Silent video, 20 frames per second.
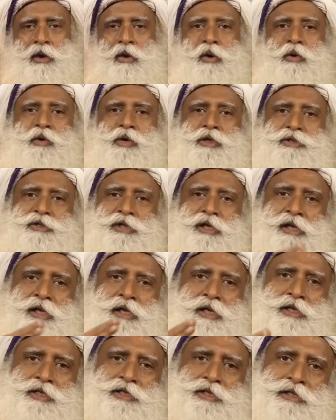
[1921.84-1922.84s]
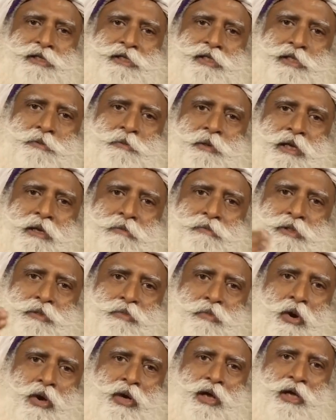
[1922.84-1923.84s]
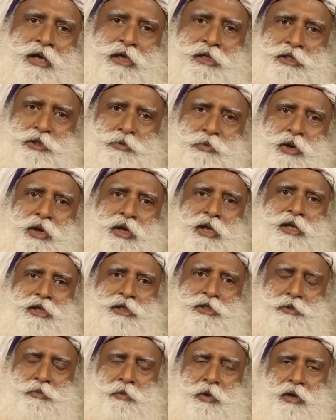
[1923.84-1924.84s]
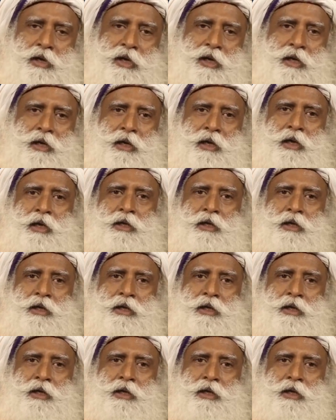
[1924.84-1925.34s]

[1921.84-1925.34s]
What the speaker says: over generations it's become smaller and smaller and smaller.